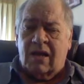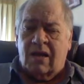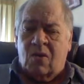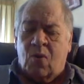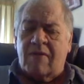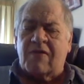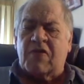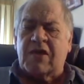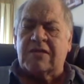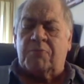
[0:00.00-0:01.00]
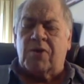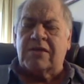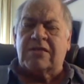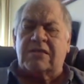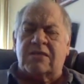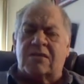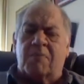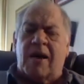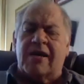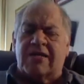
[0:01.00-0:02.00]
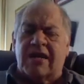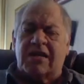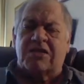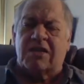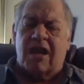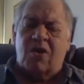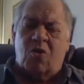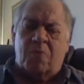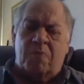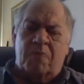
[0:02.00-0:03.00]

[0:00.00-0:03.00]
One of the things that brings this to my attention, and I hope